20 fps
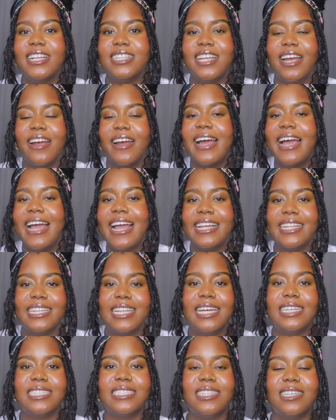There are
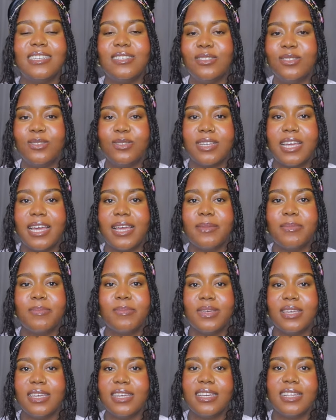endless things you
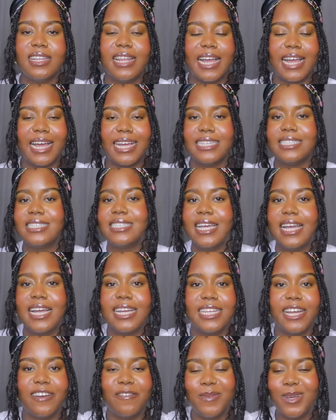can be. Like I
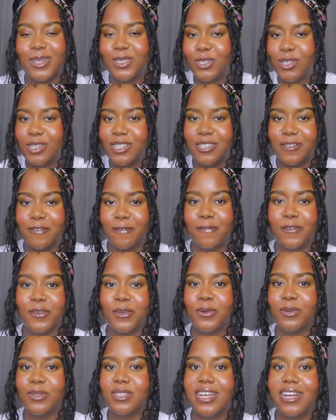said, I've mentioned a
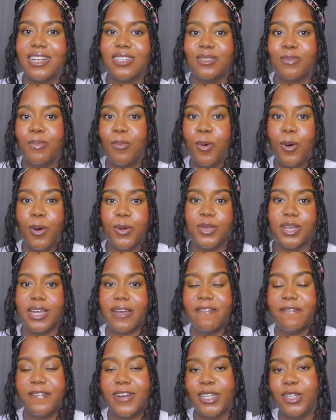few. There's more you
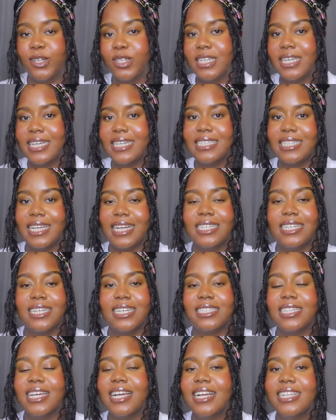can find on the
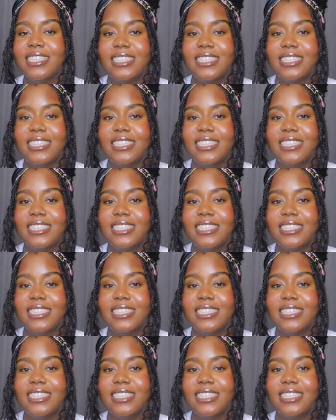internet.